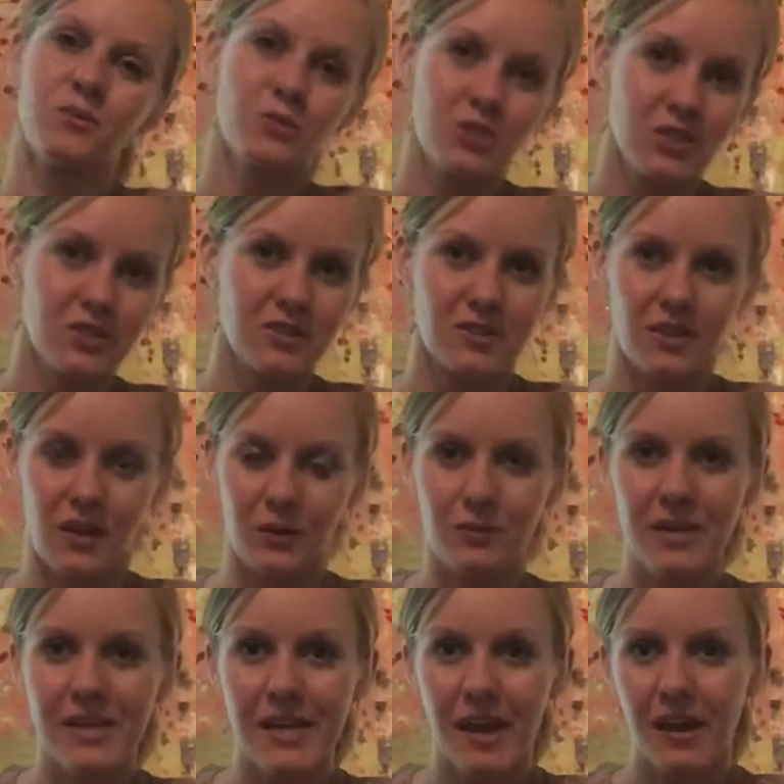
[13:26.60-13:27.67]
just a
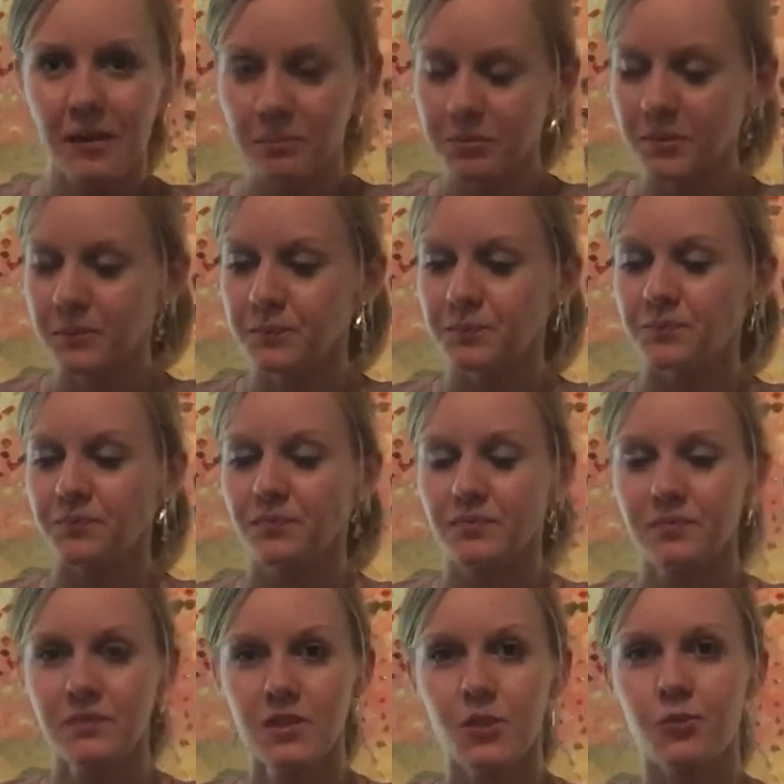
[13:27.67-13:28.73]
recap:
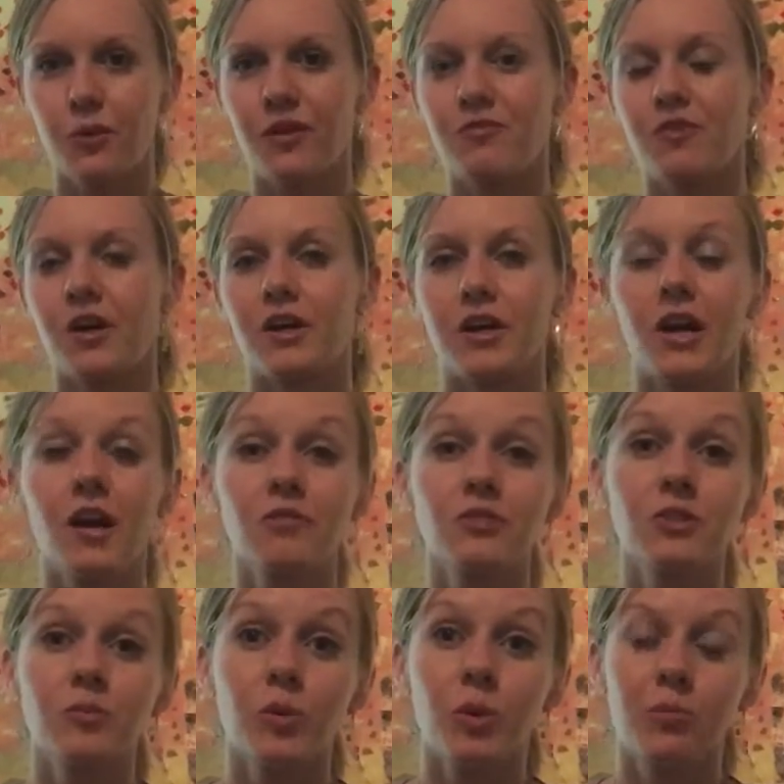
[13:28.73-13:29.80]
we've got a
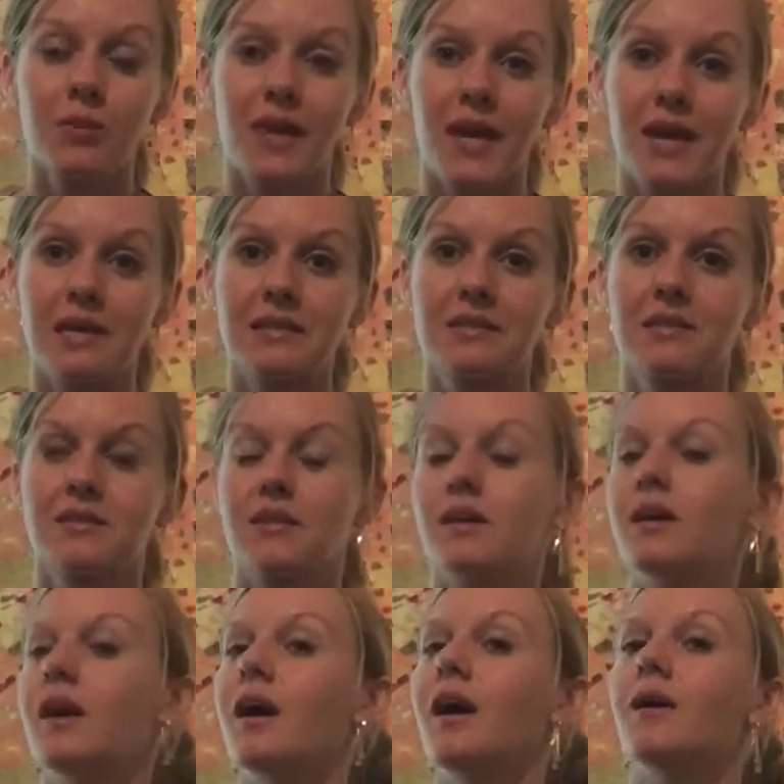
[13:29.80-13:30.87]
comfortable place.
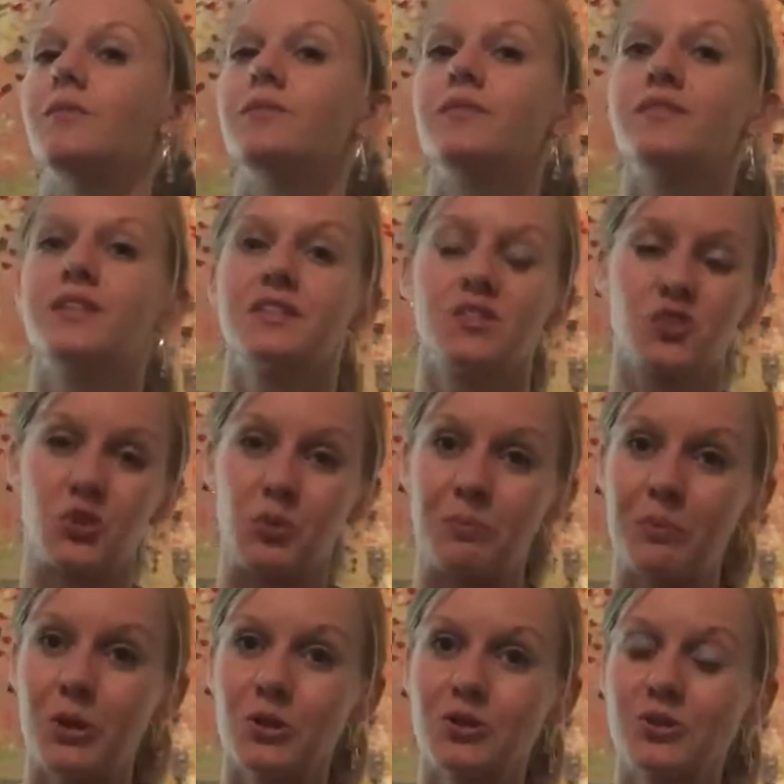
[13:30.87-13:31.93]
This is your
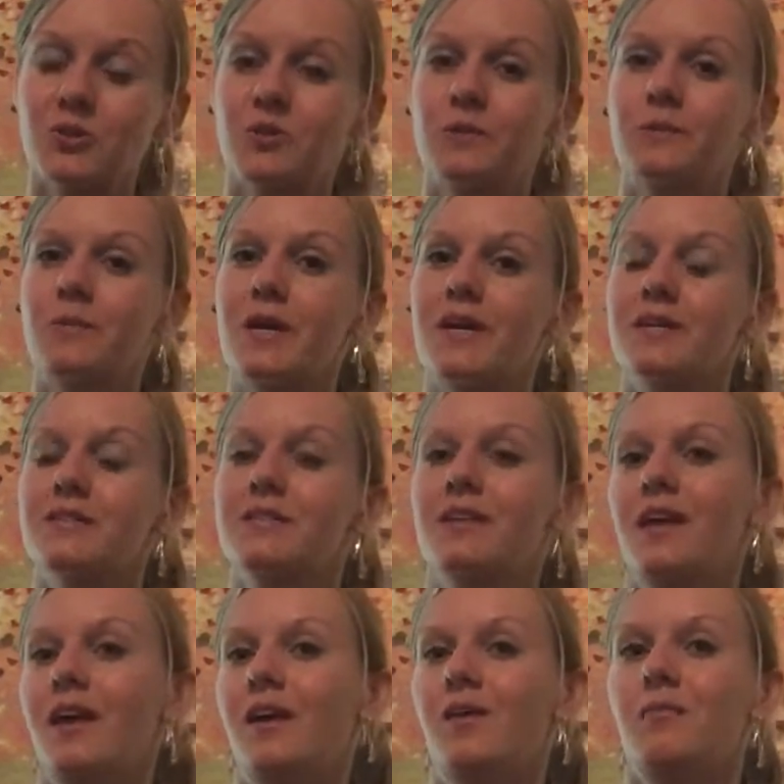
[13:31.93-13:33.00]
personal space.
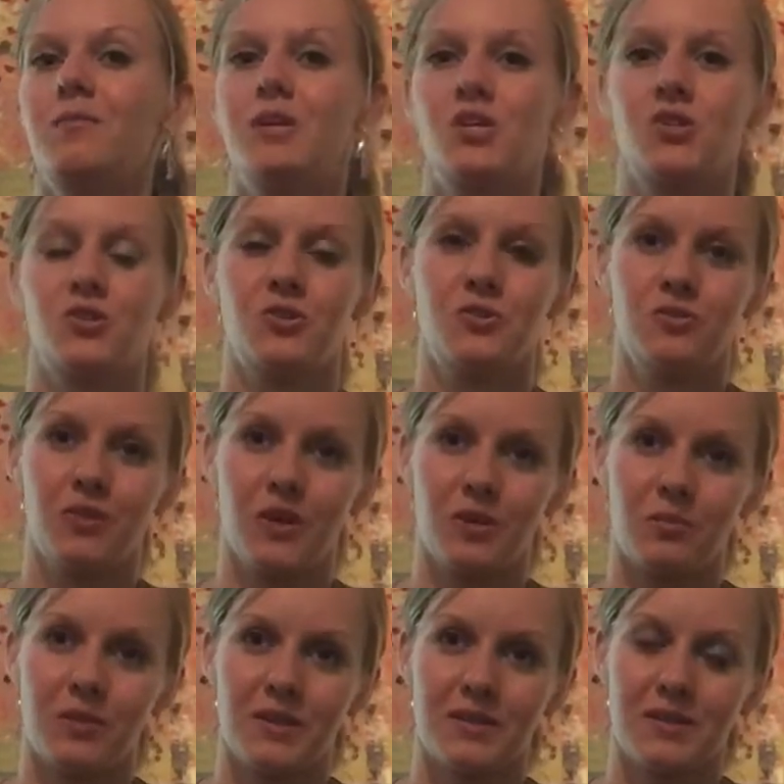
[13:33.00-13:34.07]
Make sure you've got
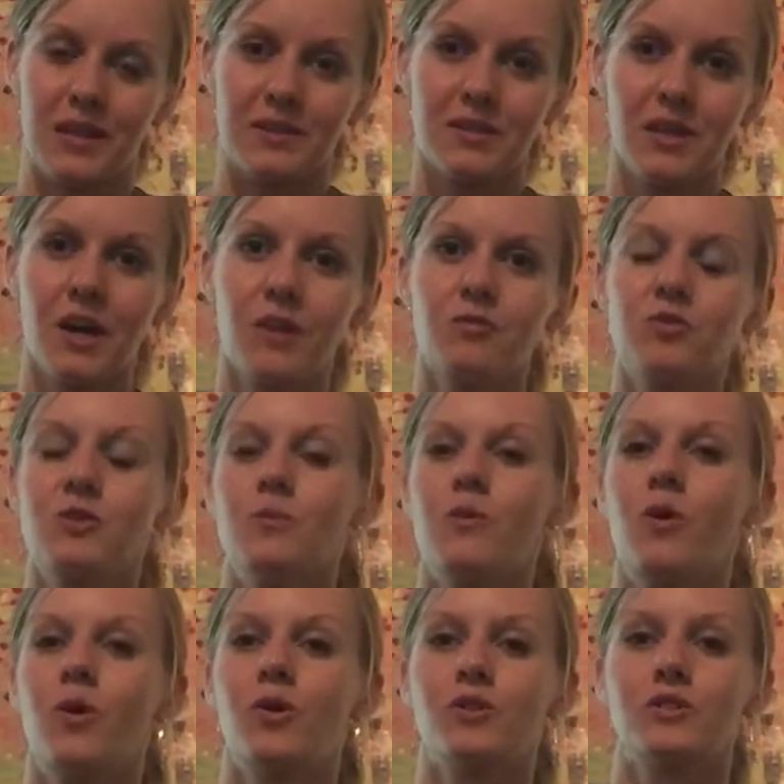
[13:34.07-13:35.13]
a place that's
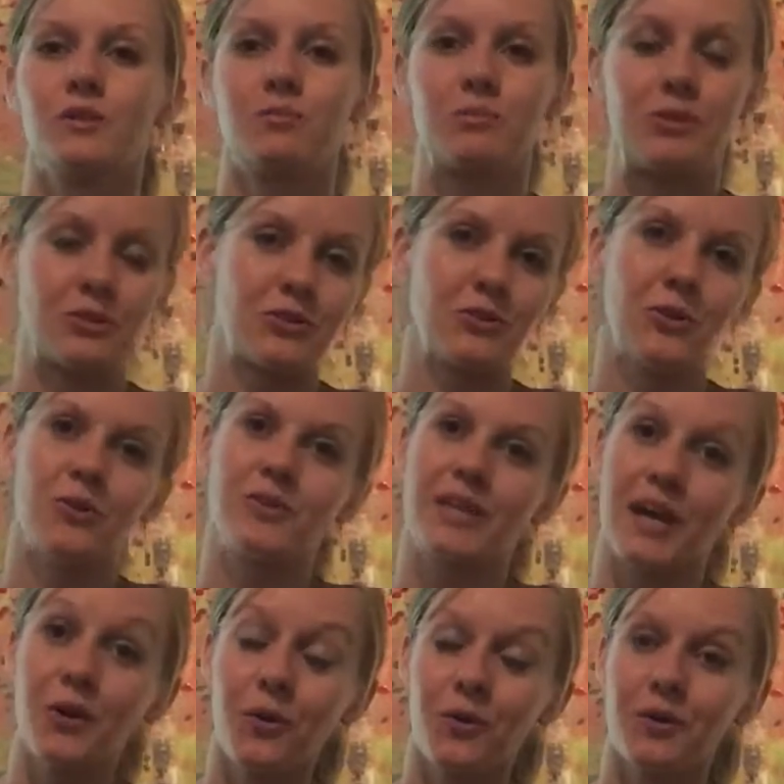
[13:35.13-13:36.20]
comfortable, some personal
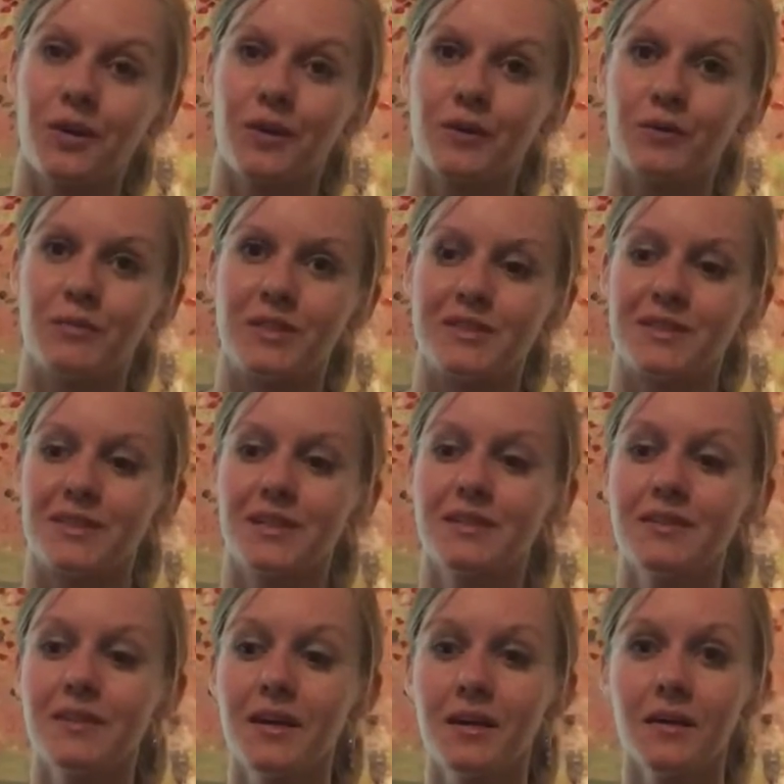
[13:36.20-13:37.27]
decor elements
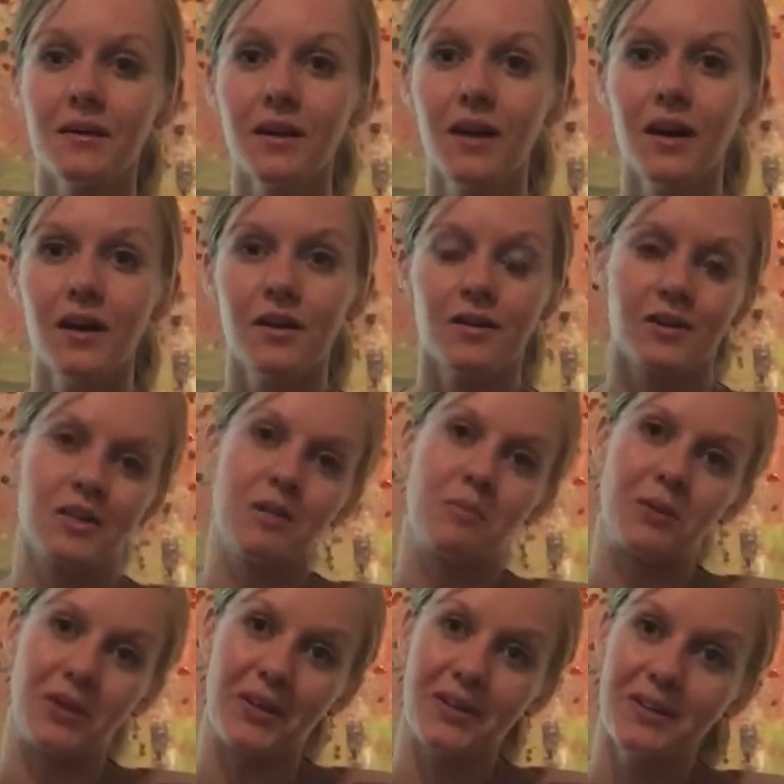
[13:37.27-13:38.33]
in there.
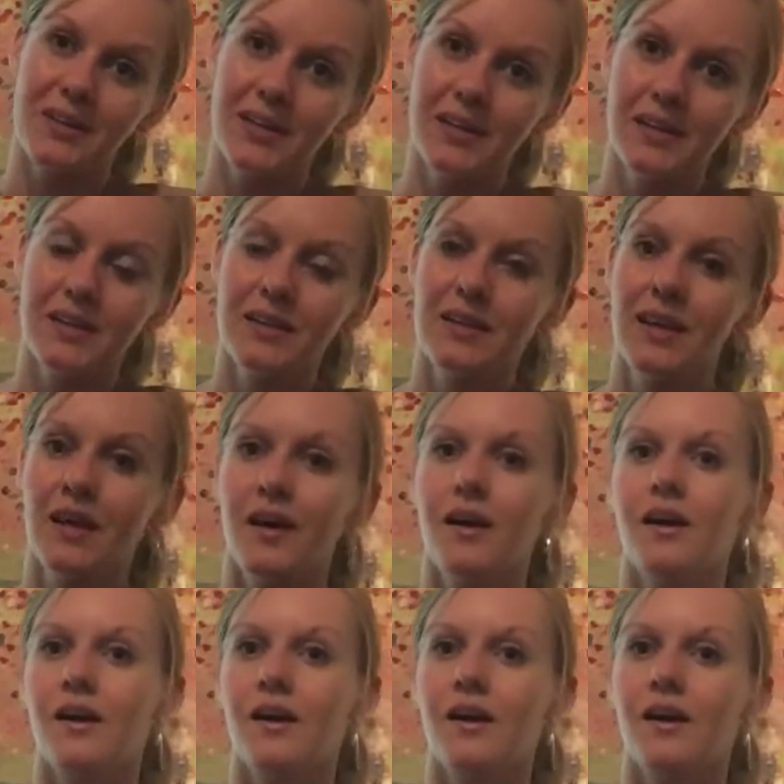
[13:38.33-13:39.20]
Keep it clean.